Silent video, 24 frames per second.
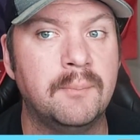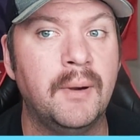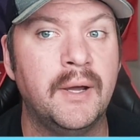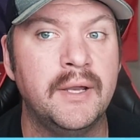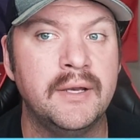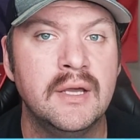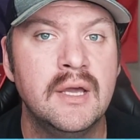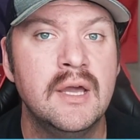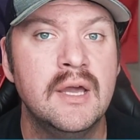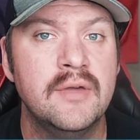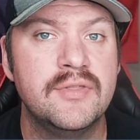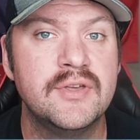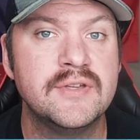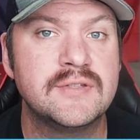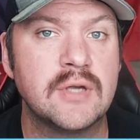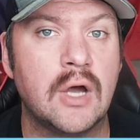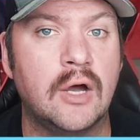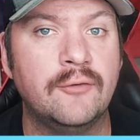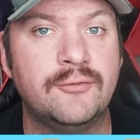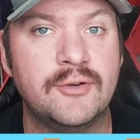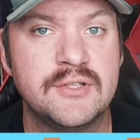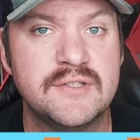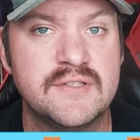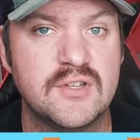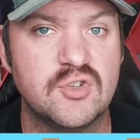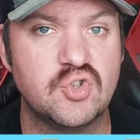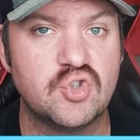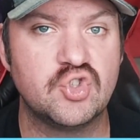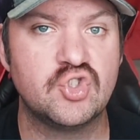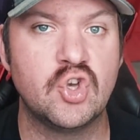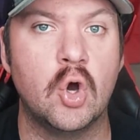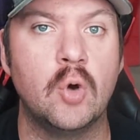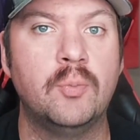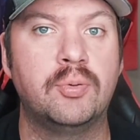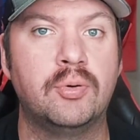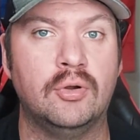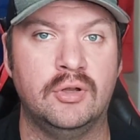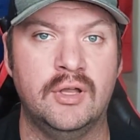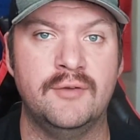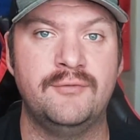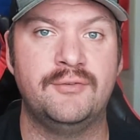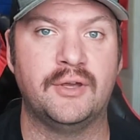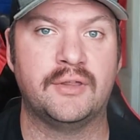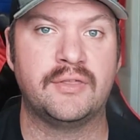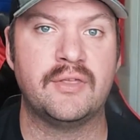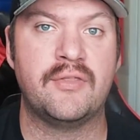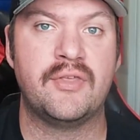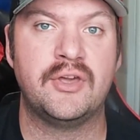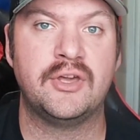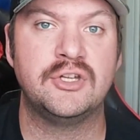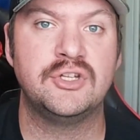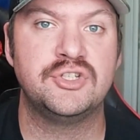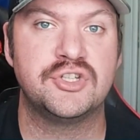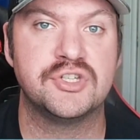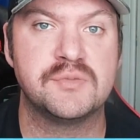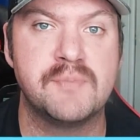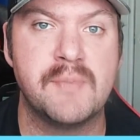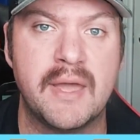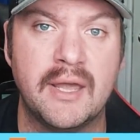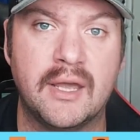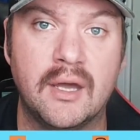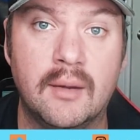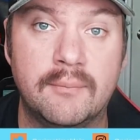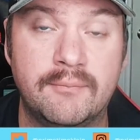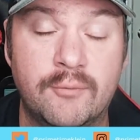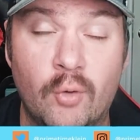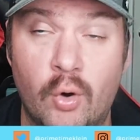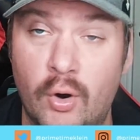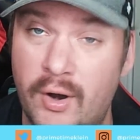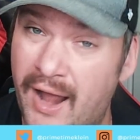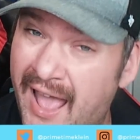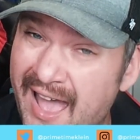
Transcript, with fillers: But this offense is so prolific that they can just make up for it.